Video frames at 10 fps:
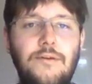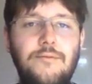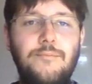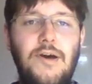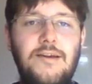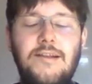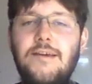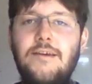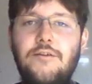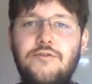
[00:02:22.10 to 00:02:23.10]
by
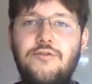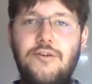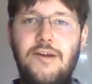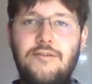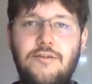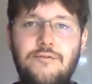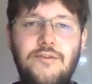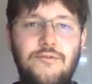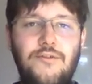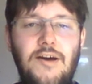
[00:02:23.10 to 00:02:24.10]
clicking on Create
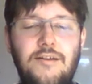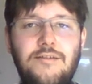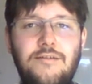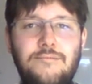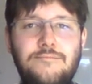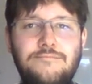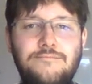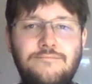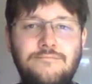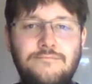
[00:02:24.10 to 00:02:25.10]
Config Files.
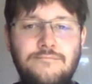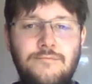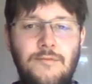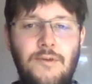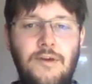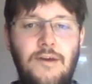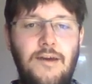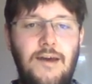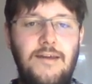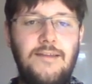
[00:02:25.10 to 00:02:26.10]

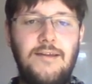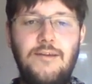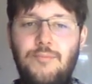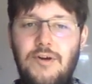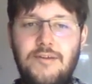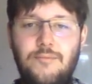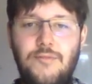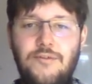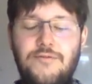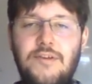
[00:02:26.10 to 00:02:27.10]
And at the
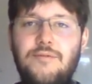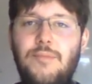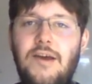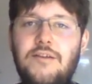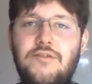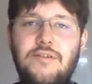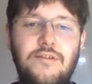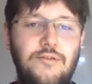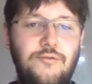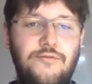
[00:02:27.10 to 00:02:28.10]
bottom of this page is
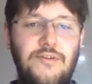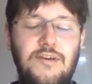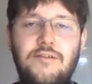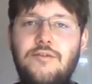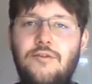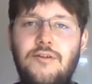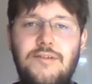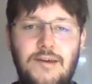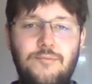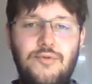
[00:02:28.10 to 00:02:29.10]
a new field
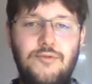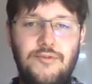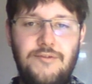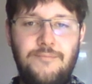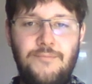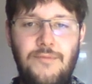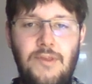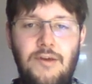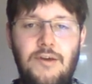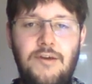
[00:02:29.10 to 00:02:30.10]
called Import.
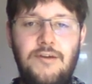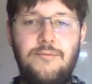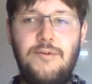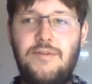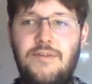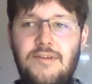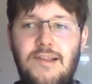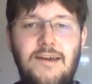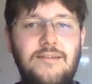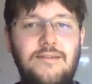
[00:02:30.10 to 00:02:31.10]
Here we
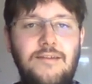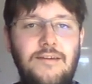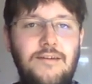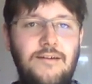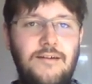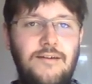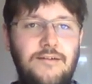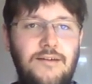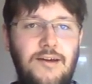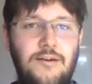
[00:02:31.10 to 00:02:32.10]
select the
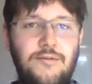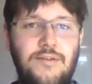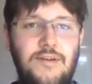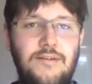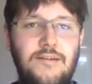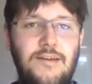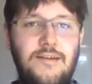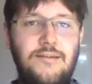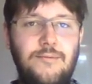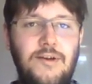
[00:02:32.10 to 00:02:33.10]
Ares Telnet
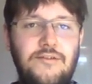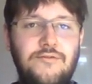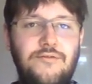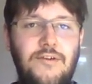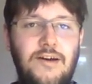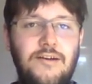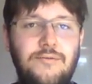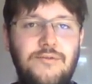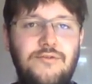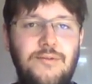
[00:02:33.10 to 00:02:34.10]
activation
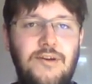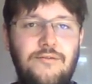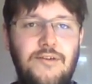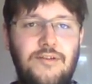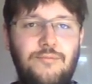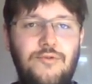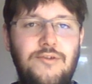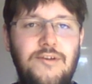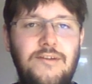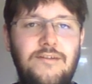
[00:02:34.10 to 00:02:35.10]
file, which we have
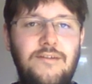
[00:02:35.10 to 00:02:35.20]
exported.